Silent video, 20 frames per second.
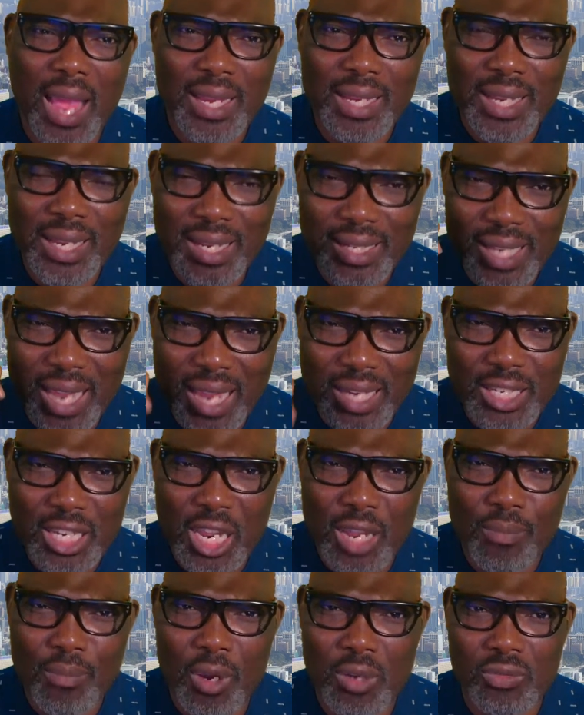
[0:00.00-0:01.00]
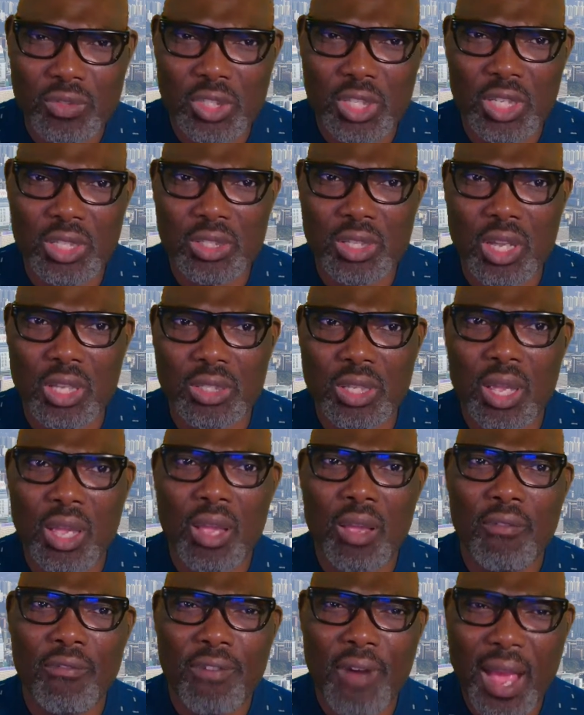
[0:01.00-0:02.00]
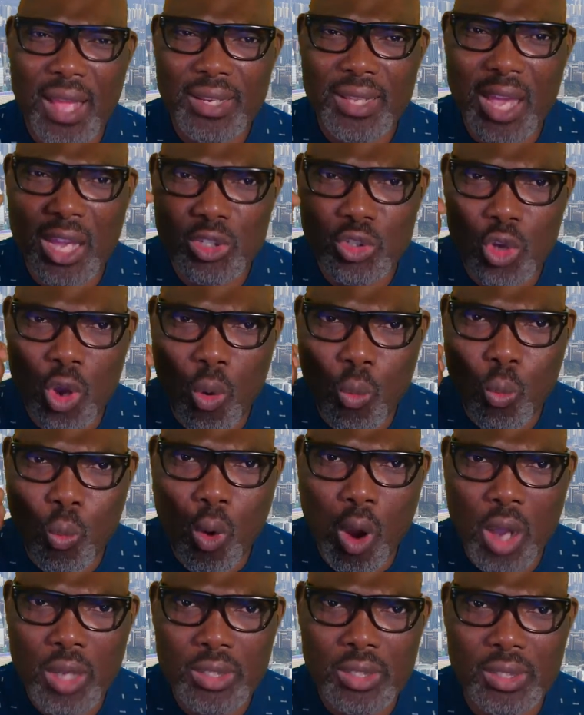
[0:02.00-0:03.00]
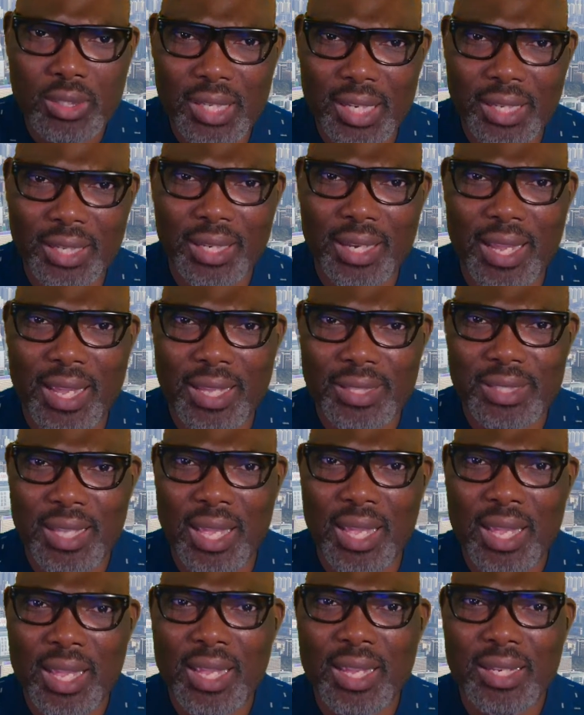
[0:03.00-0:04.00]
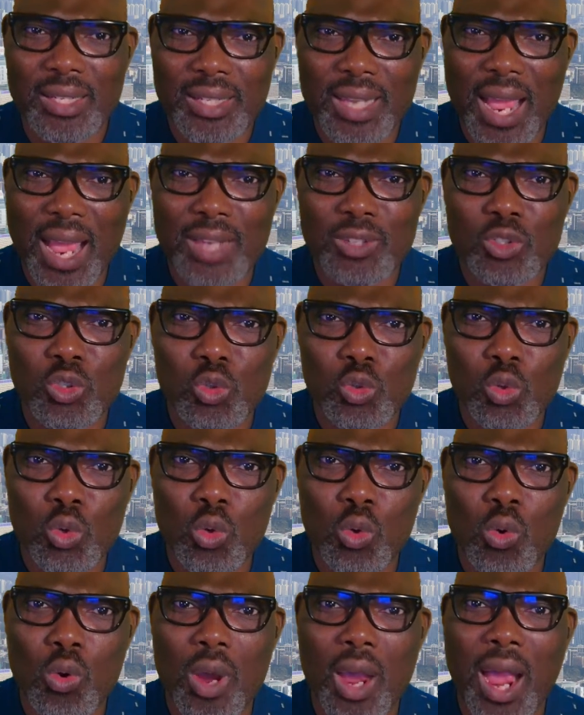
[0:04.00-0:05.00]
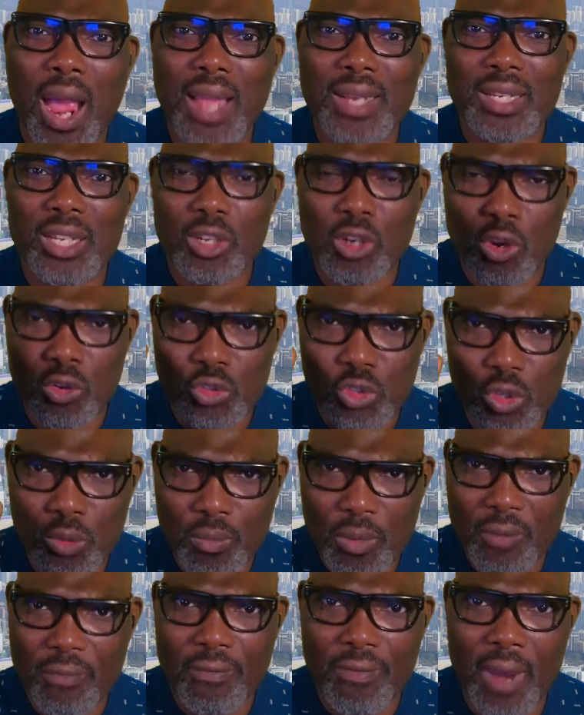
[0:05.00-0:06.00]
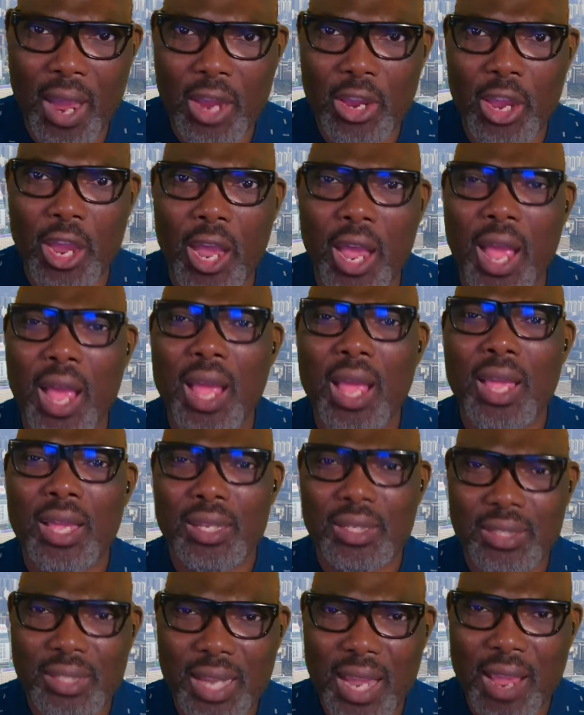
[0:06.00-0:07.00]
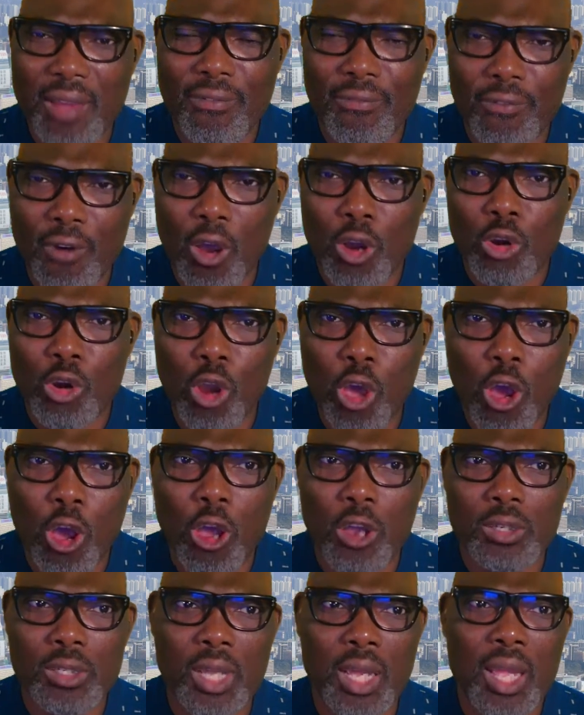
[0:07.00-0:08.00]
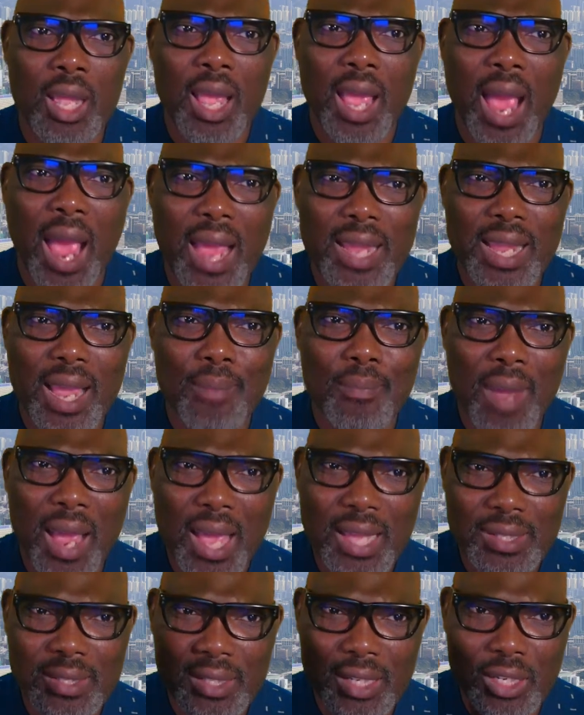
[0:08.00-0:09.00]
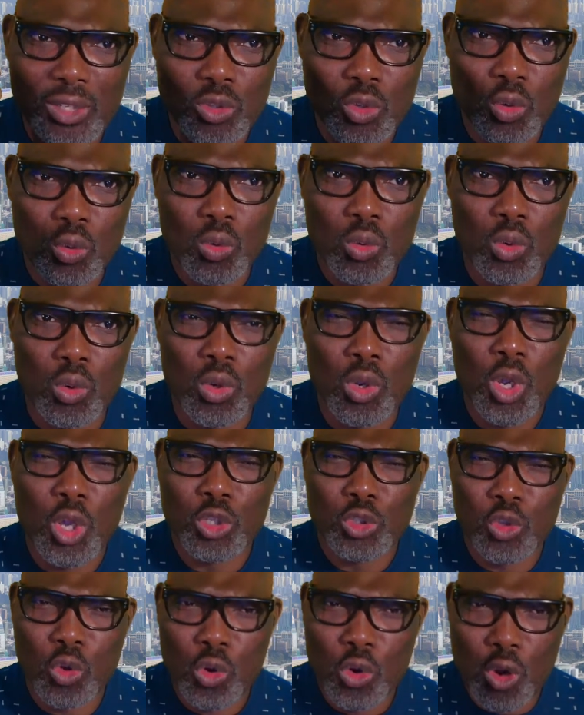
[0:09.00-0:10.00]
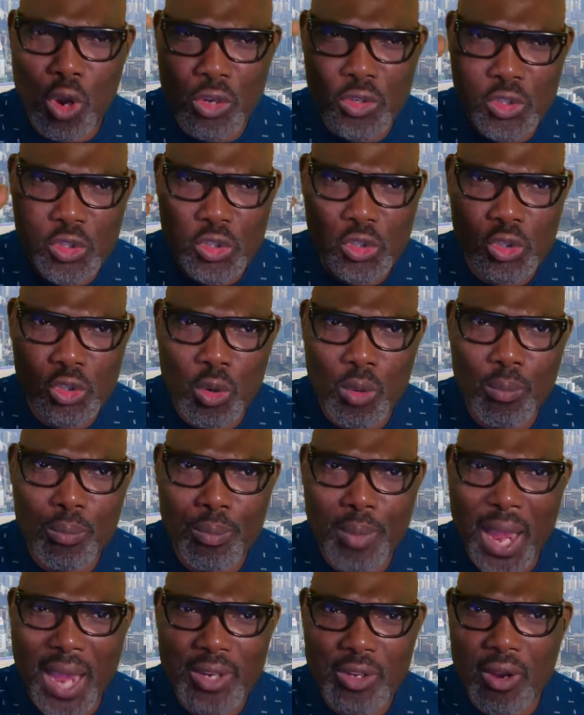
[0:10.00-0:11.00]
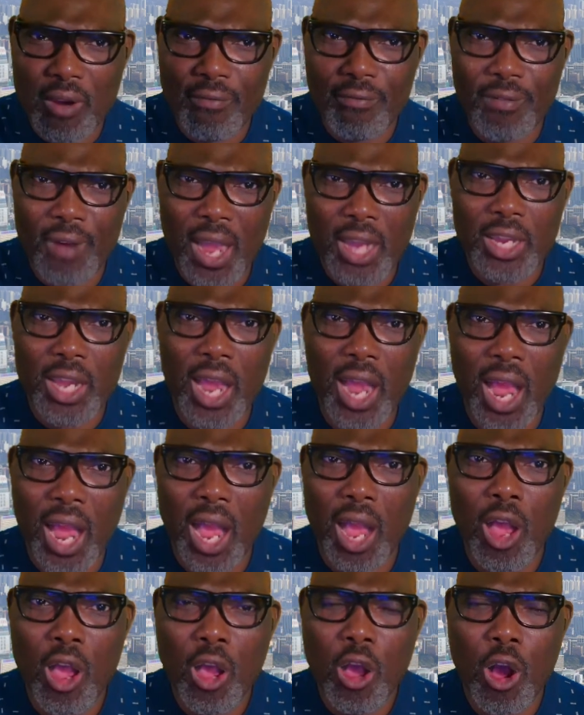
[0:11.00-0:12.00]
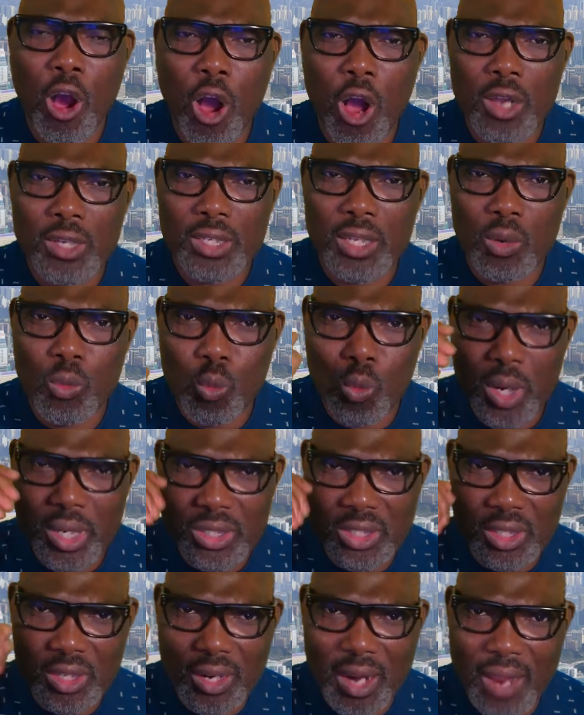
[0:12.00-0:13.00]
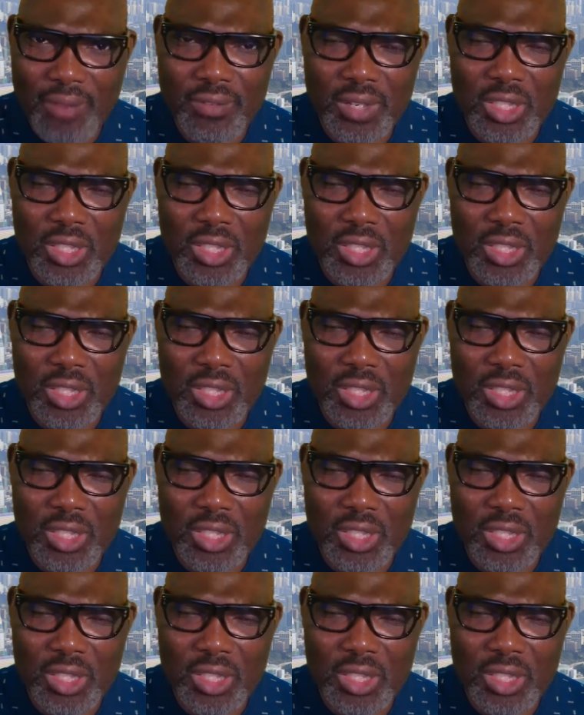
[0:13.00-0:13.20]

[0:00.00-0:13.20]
in the name of Jesus. Father, your word declares uh, that you are the consuming fire. Therefore, Lord, I am asking you to consume by your fire all the witchcraft